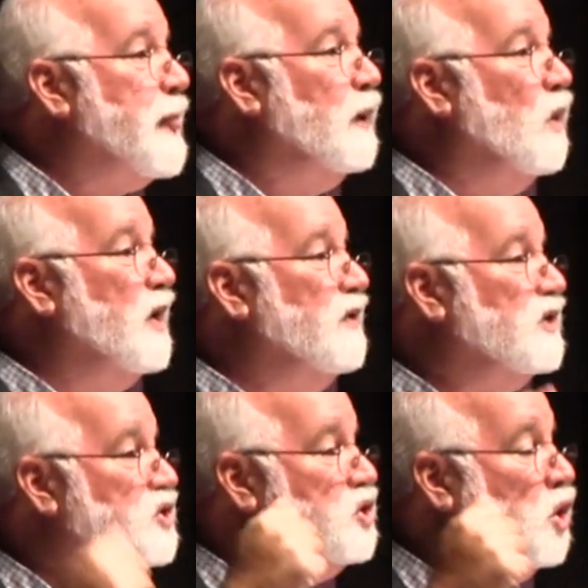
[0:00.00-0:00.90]
where
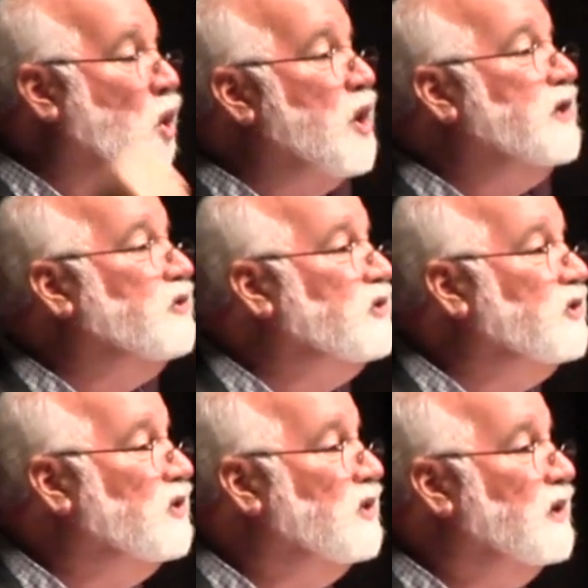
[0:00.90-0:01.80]
this
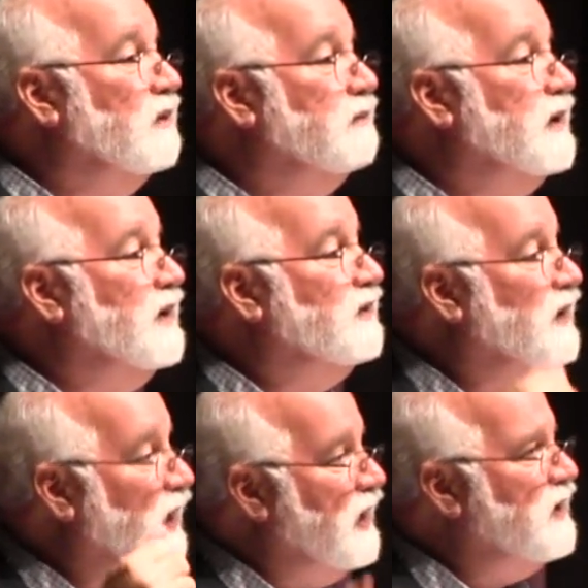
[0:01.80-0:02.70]
choice is
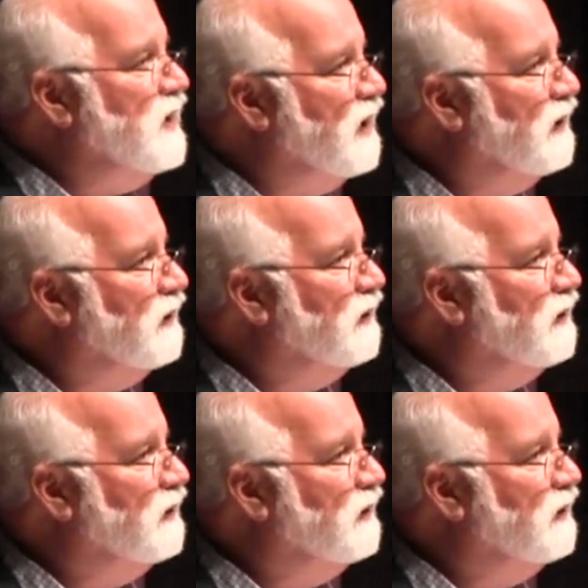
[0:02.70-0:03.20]
leading you?